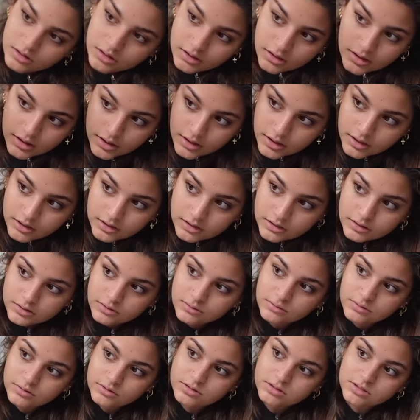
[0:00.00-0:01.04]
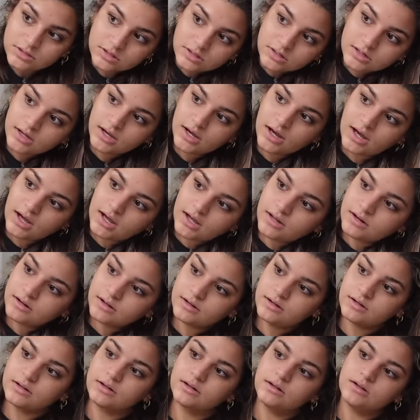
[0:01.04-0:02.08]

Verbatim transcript: yeah, we're just gonna add